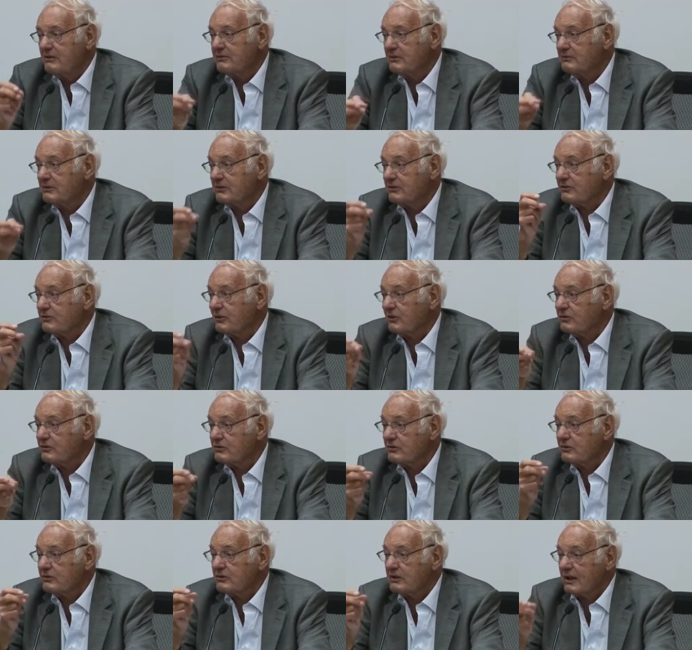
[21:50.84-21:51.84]
we must
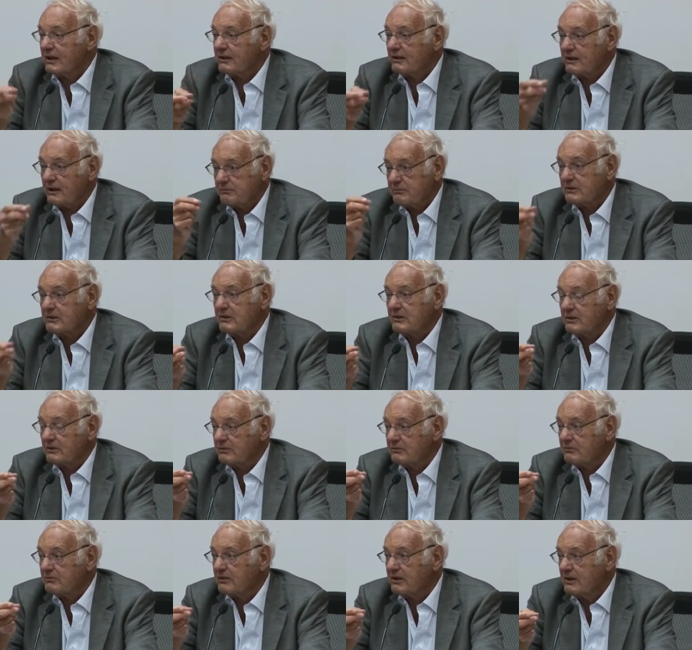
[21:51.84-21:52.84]
also take
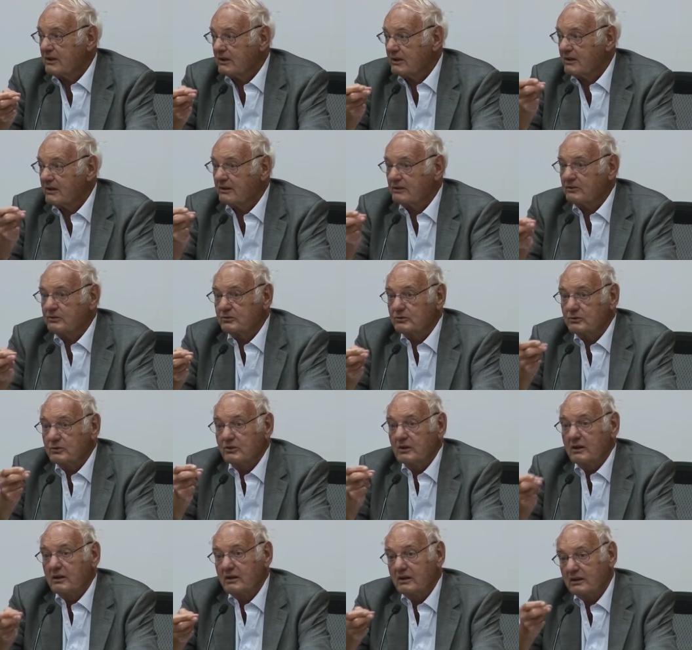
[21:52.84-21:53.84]
capitalism
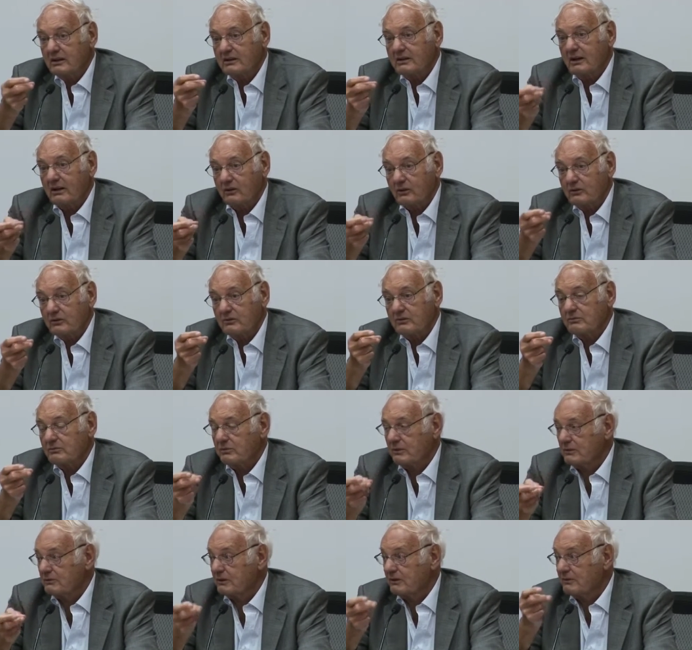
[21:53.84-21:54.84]
into account
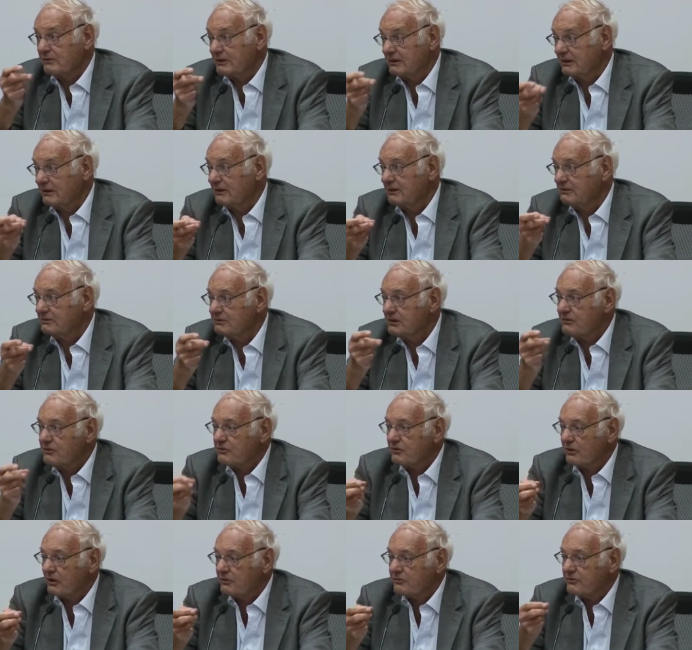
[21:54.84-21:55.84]
when we will
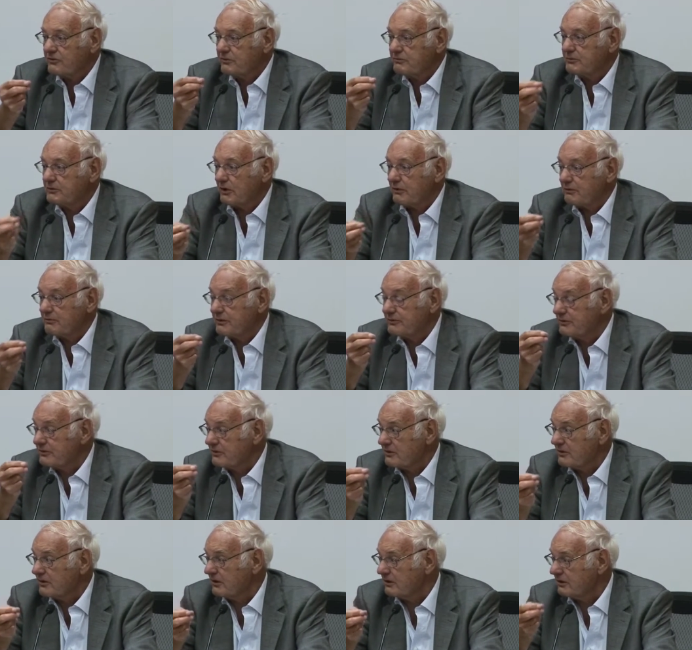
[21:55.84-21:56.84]
resolve the problems
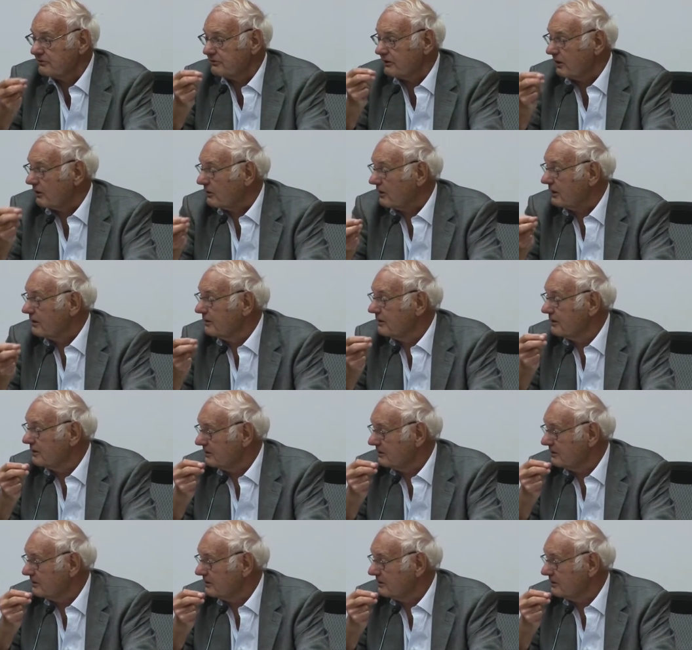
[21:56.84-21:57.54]
of our